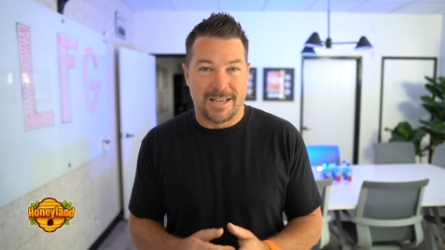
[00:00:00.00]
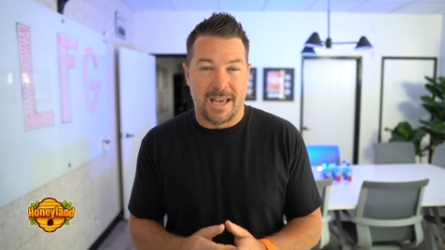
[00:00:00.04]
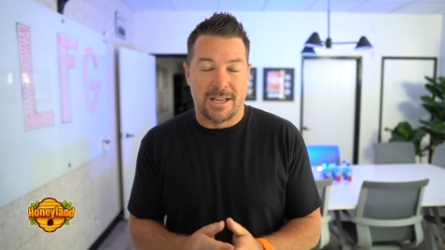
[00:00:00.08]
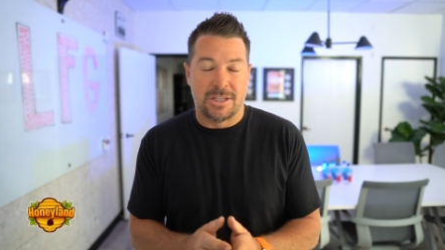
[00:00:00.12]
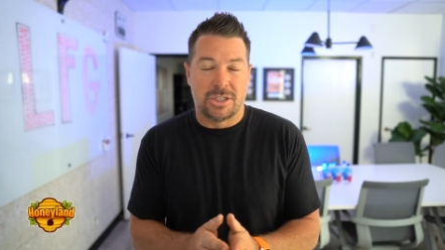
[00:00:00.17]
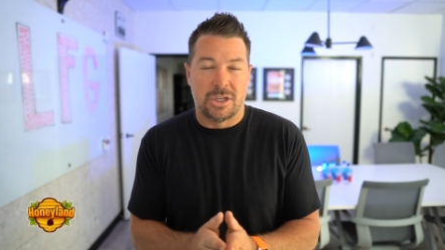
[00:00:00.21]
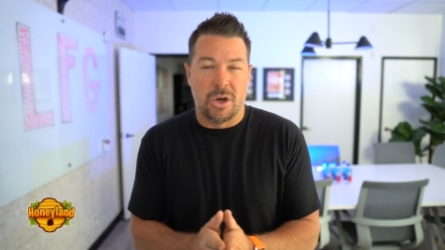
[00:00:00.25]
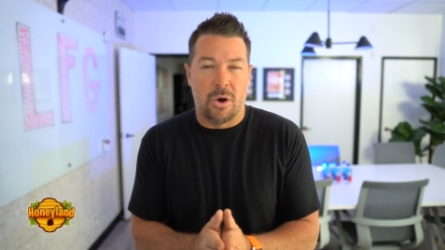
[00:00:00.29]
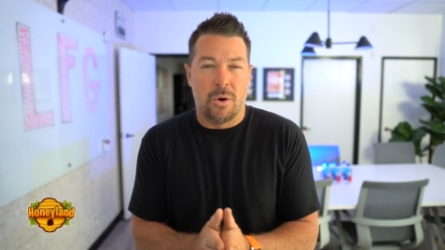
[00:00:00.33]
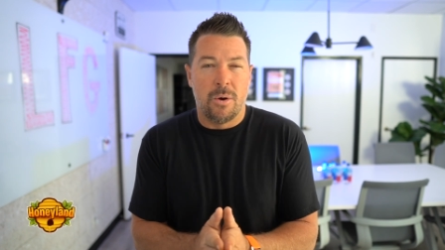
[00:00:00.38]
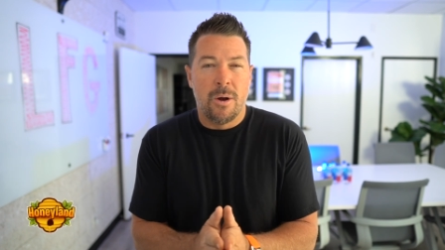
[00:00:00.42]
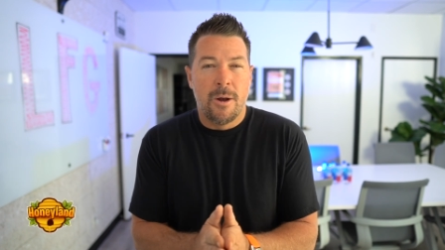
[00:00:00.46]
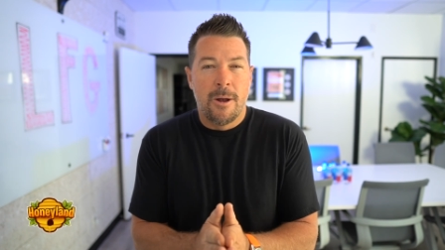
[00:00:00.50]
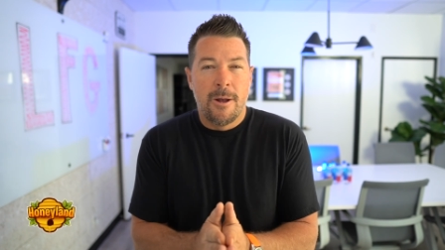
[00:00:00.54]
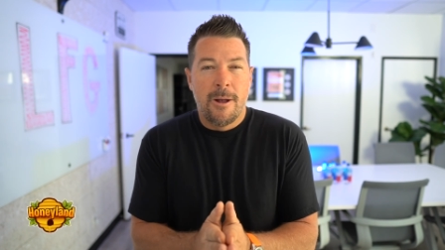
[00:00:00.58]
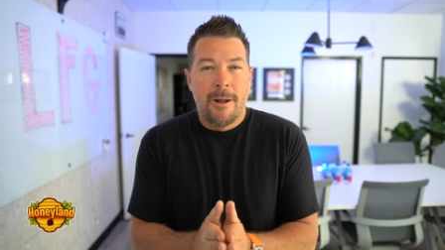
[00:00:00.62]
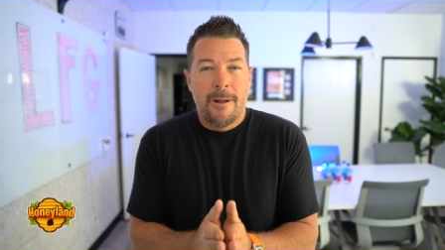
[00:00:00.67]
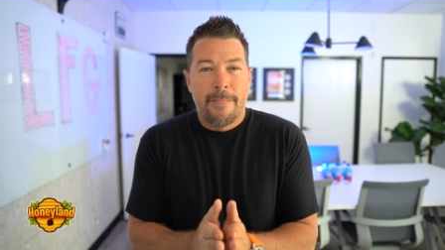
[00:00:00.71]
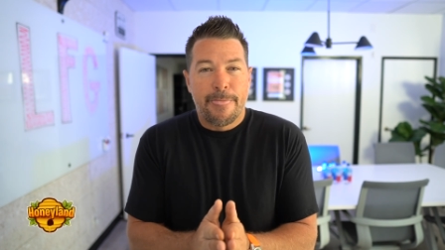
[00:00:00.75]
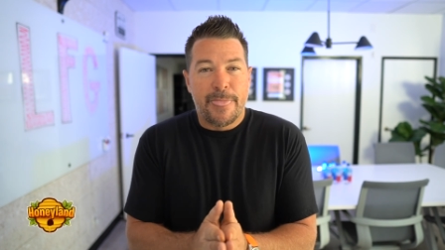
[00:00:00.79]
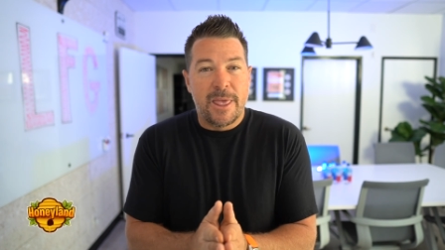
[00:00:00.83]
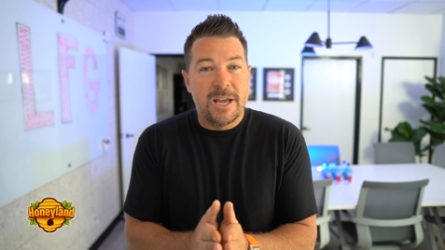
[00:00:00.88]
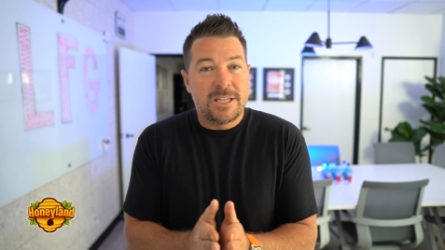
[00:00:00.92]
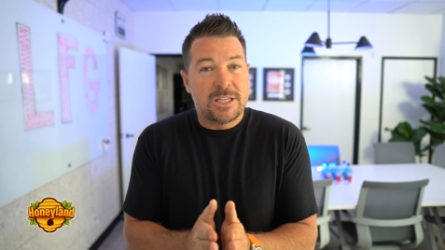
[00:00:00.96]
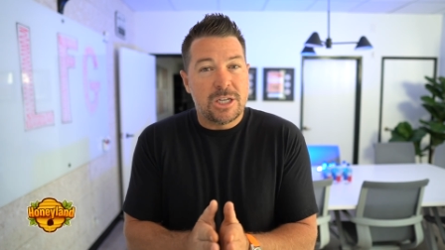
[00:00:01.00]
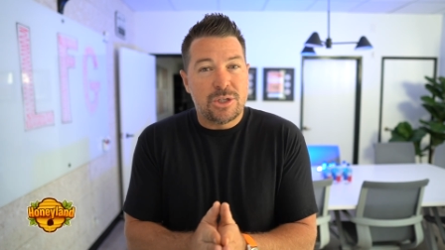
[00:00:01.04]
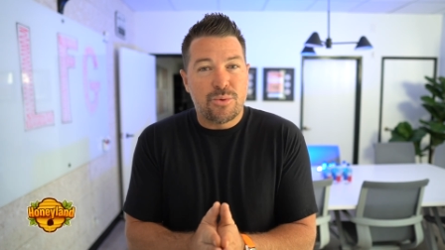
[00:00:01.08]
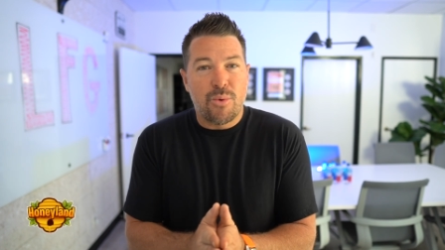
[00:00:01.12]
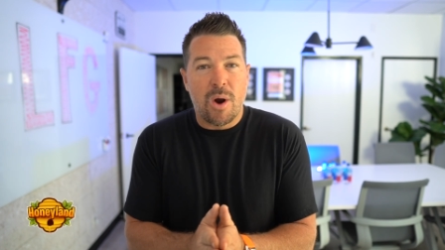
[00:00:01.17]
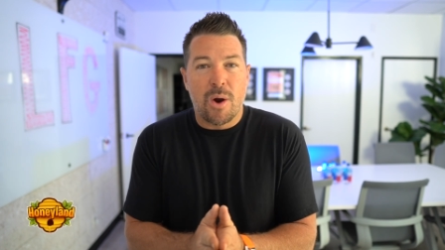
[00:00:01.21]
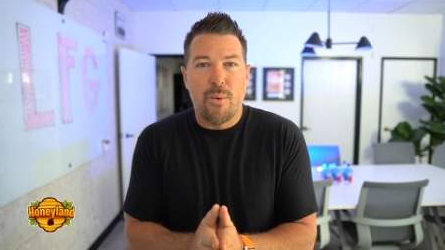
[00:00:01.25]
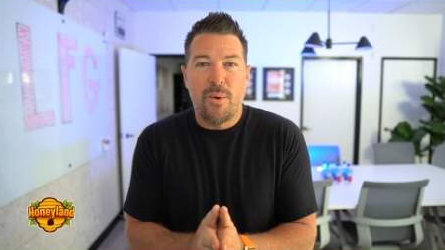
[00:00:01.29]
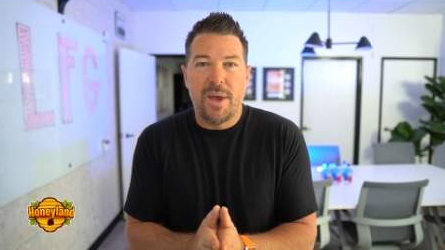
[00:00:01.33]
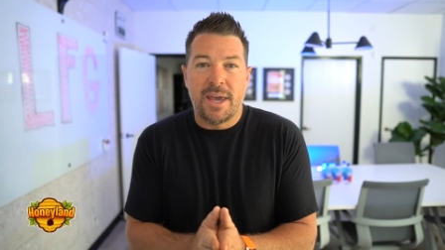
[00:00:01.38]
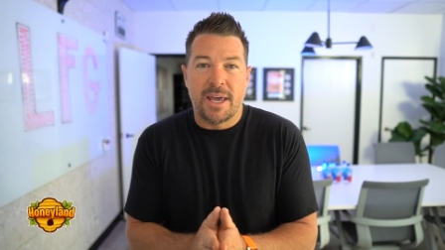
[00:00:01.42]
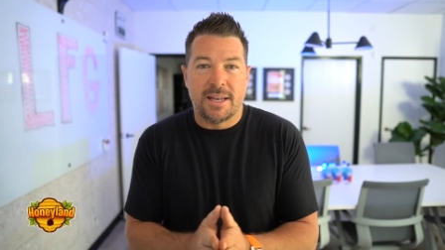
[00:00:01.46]
And so this is
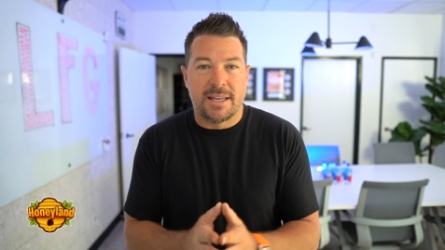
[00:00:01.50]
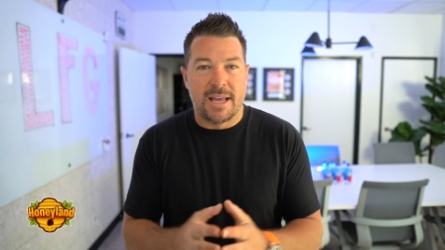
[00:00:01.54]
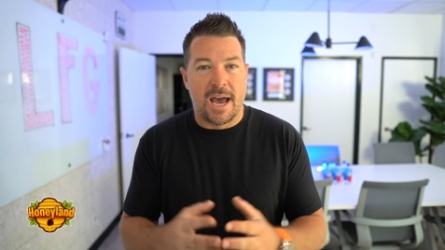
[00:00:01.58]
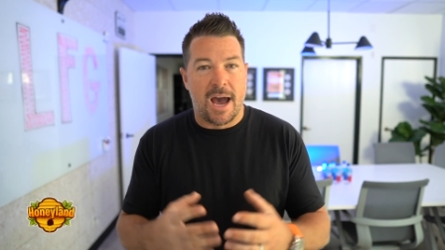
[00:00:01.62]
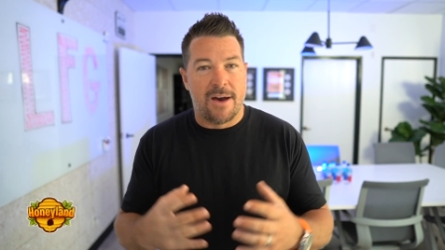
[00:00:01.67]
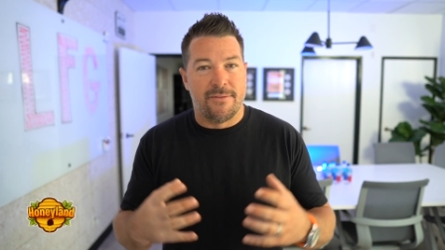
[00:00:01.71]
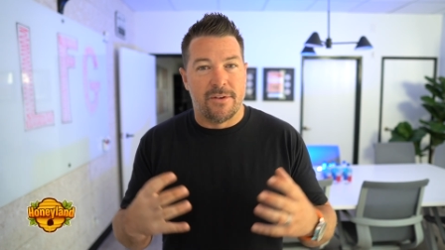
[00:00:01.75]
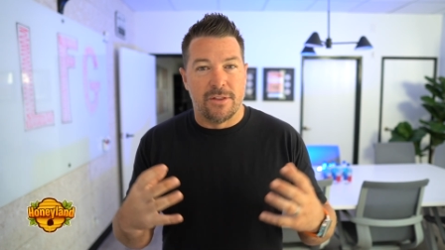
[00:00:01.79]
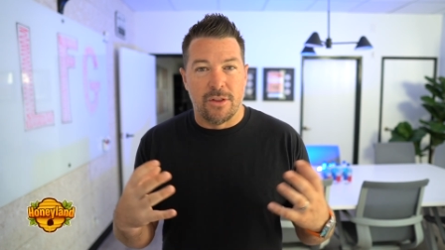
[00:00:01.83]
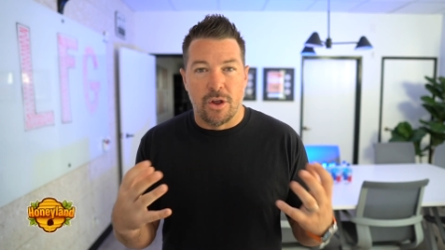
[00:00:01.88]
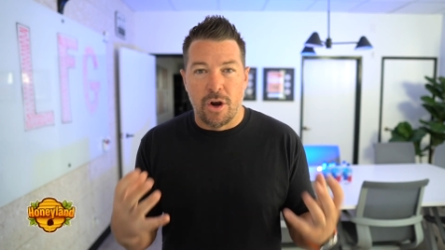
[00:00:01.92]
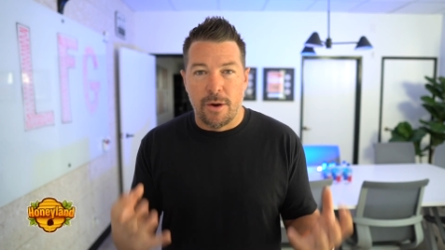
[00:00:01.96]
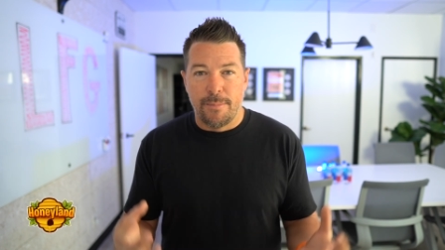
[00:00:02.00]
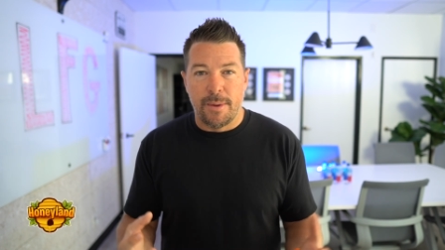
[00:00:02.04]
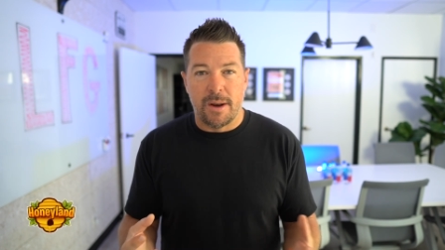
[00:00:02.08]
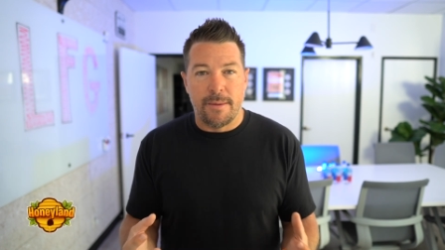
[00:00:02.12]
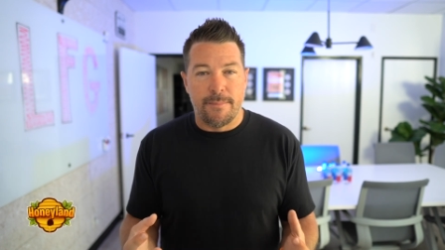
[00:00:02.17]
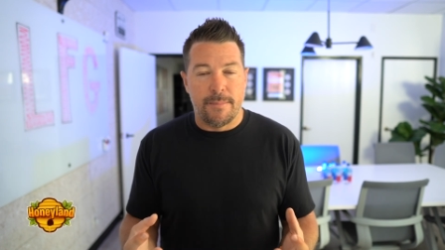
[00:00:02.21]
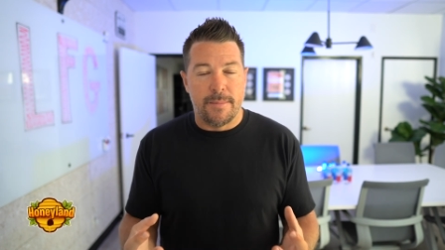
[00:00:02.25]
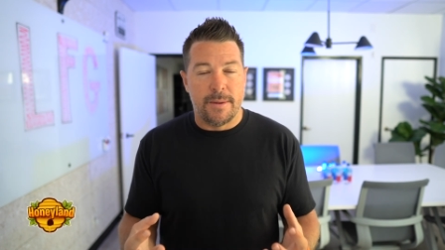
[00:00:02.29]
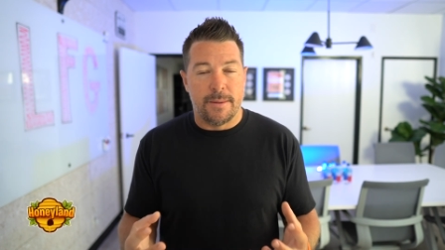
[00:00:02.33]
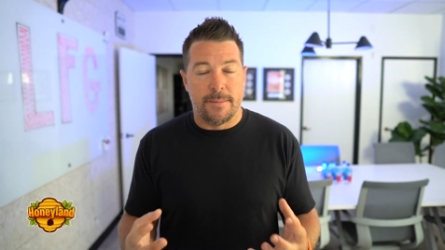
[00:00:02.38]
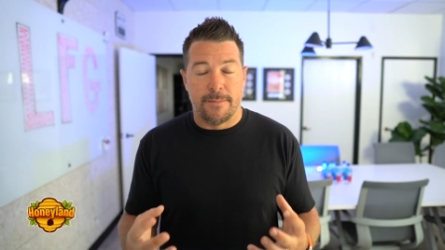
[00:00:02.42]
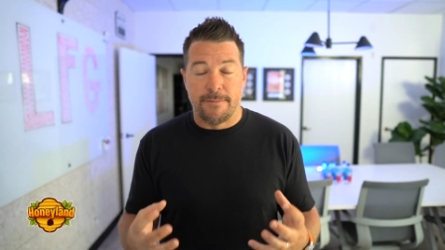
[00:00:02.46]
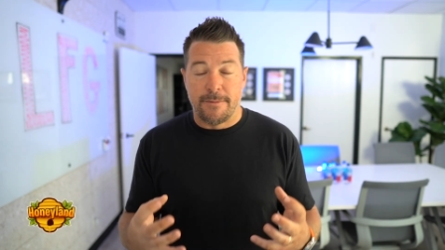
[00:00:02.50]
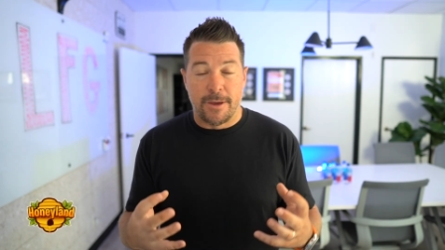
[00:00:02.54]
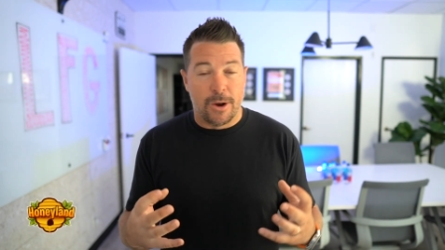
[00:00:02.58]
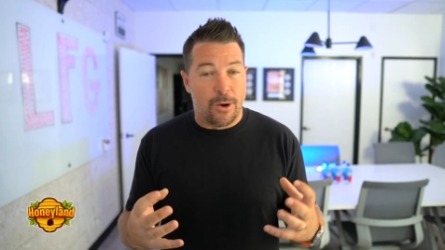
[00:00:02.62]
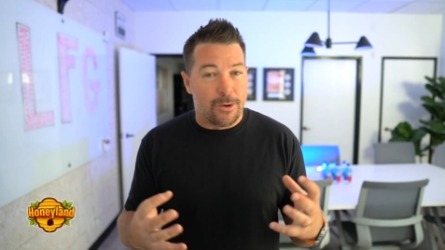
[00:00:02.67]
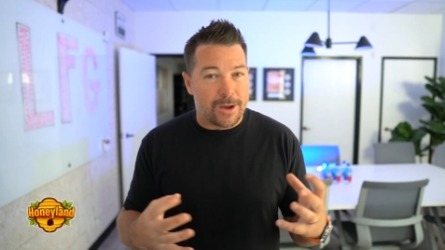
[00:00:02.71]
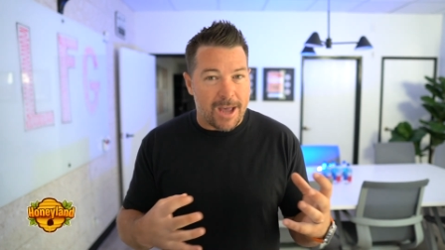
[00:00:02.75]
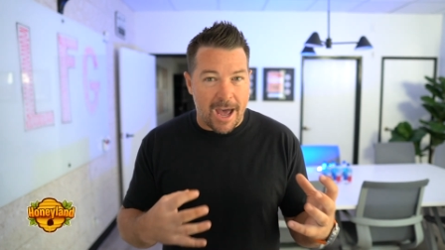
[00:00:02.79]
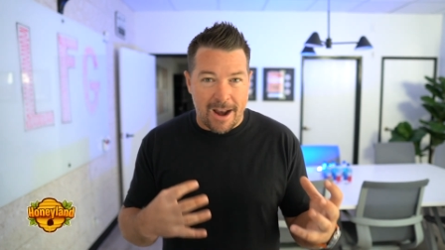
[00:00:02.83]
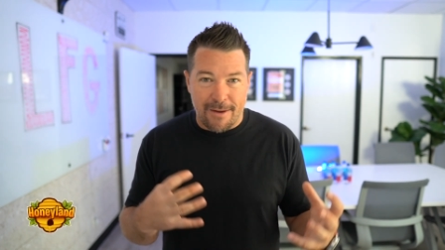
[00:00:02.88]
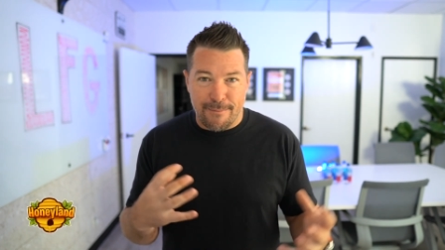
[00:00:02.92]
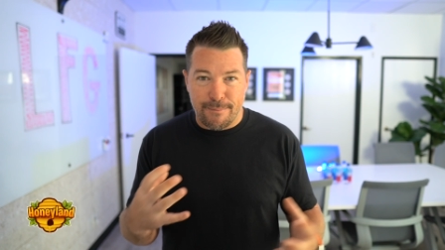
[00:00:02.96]
where we get to have a little bit of, you
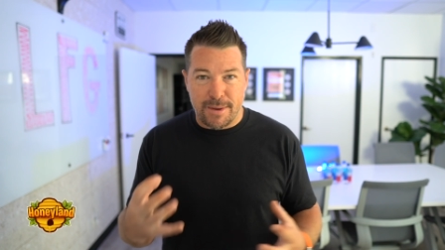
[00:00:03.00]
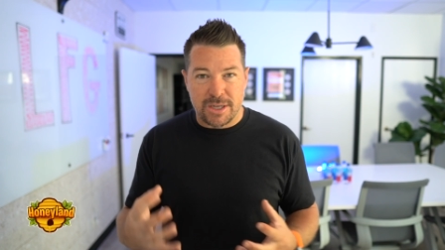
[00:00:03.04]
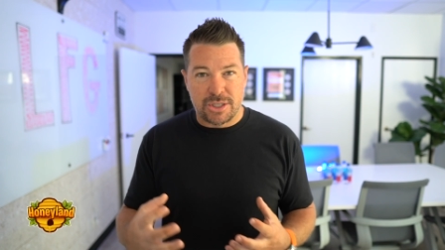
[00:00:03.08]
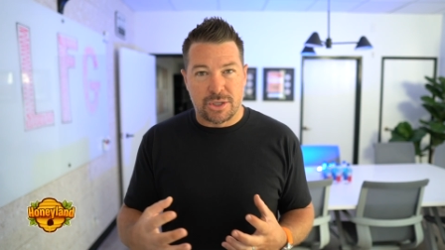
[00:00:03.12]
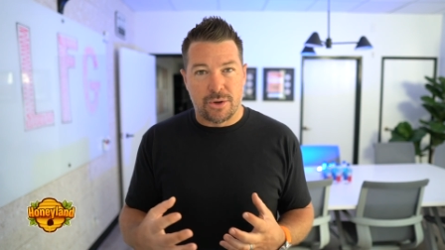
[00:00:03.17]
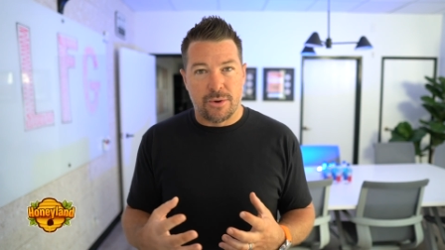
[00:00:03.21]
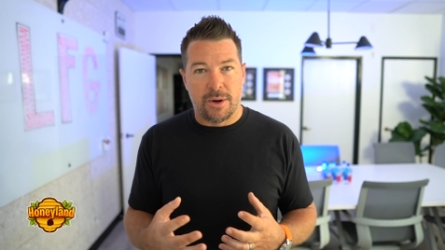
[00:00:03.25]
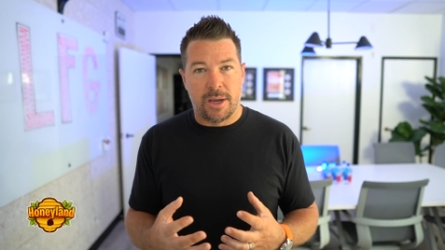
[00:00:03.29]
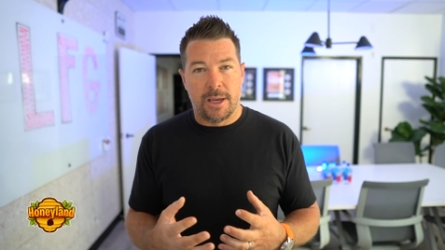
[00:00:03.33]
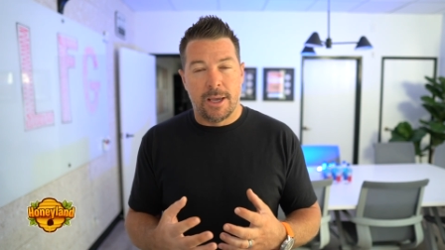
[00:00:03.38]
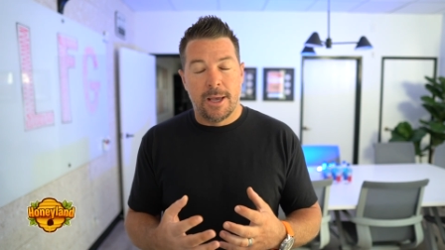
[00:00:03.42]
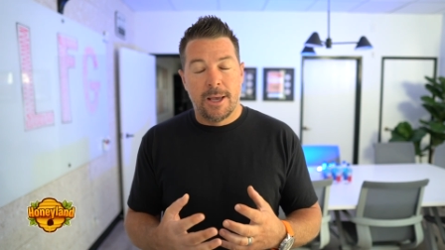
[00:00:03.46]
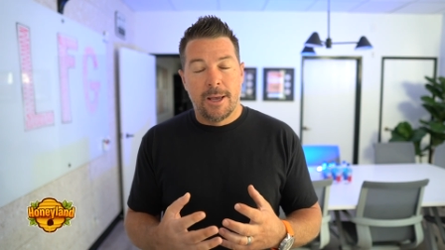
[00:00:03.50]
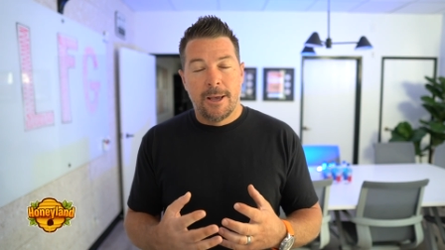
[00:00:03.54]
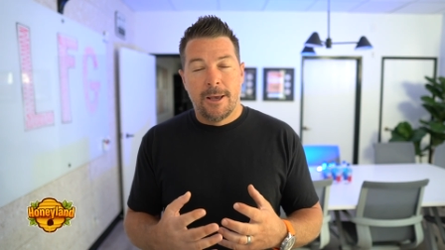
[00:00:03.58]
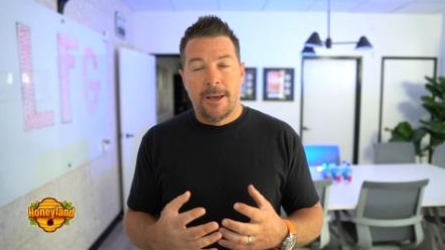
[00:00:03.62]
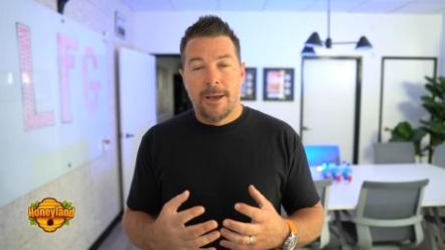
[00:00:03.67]
know, kind of mystery.